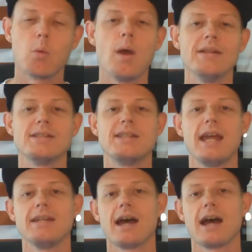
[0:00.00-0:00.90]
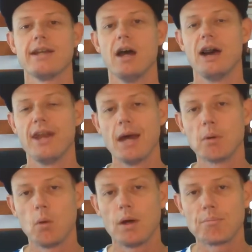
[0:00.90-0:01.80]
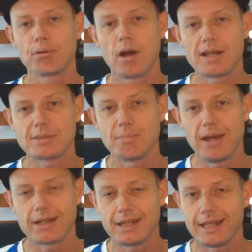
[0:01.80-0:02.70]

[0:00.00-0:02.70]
Wednesday night of the #1 prospect